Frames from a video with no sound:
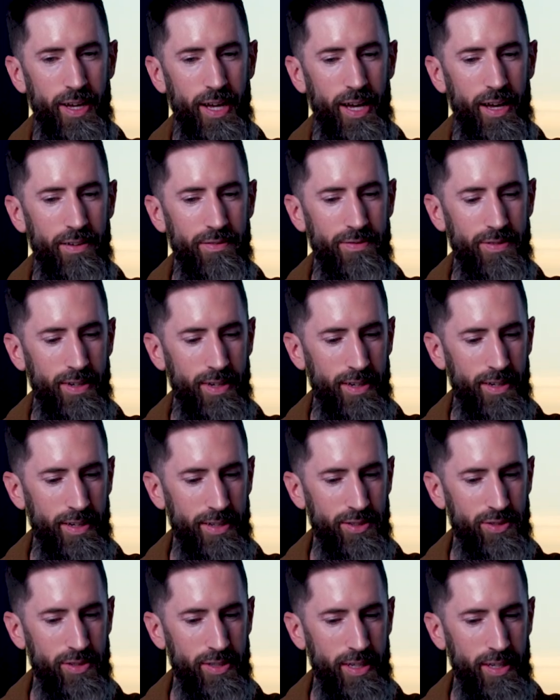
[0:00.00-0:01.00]
I have
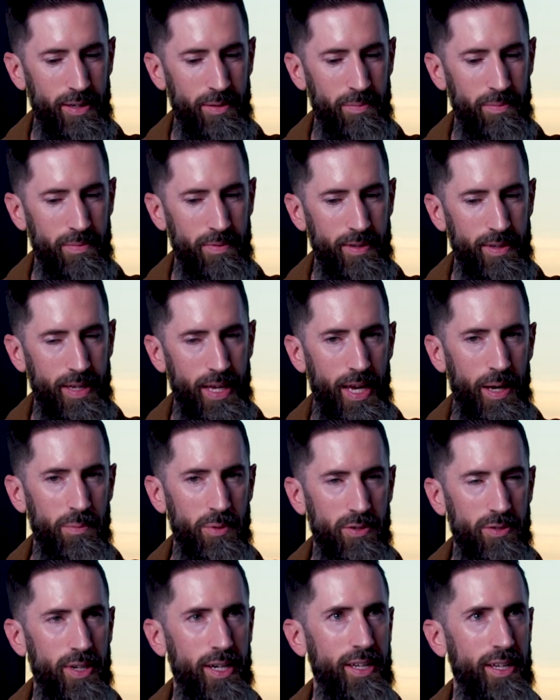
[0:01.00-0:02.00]
a dream
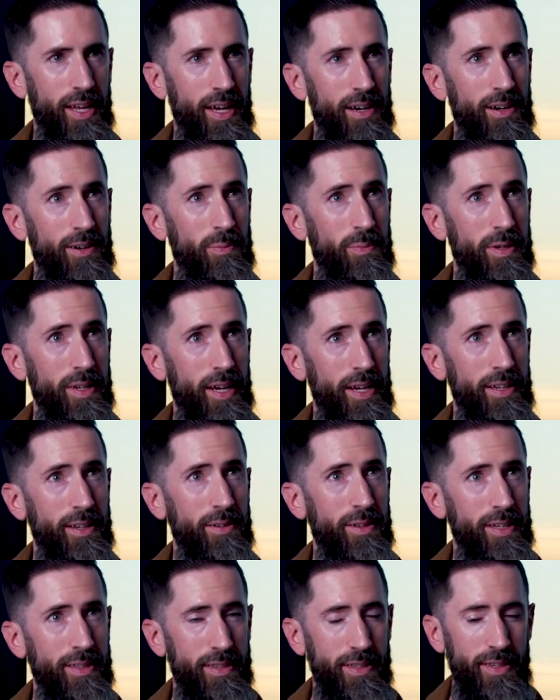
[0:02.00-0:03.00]
camera right now, but I know
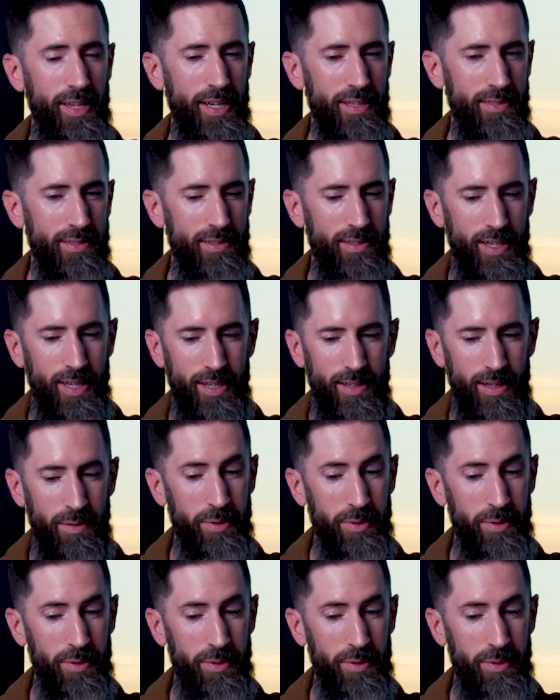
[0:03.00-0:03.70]
like the next lens.